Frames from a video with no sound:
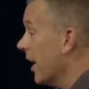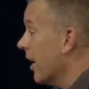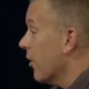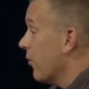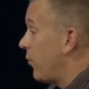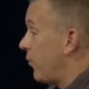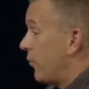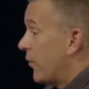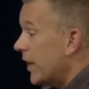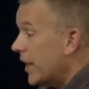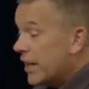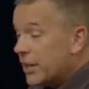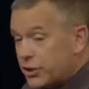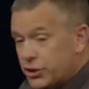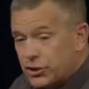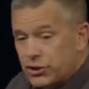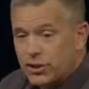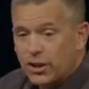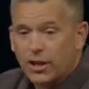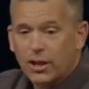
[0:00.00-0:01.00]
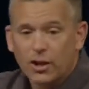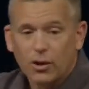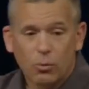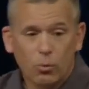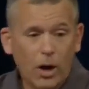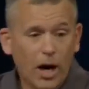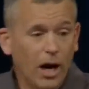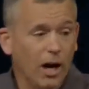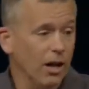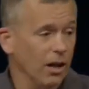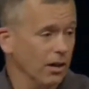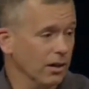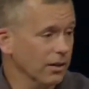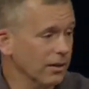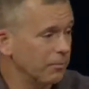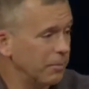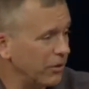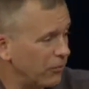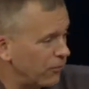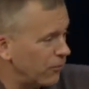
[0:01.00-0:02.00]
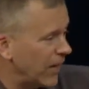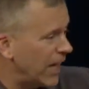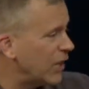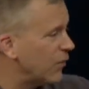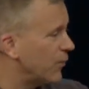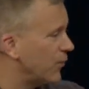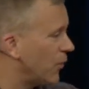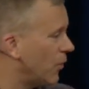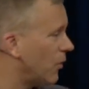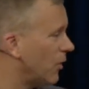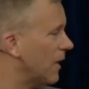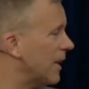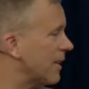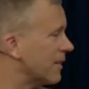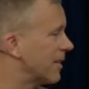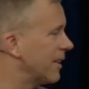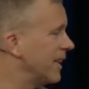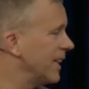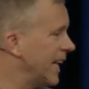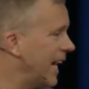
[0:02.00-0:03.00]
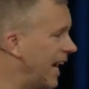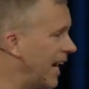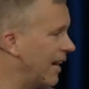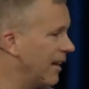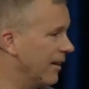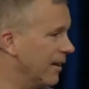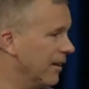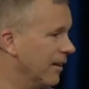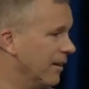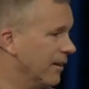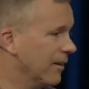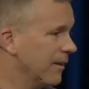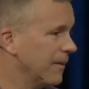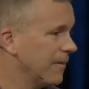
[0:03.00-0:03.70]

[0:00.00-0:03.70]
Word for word: Finish well. Be faithful to the end.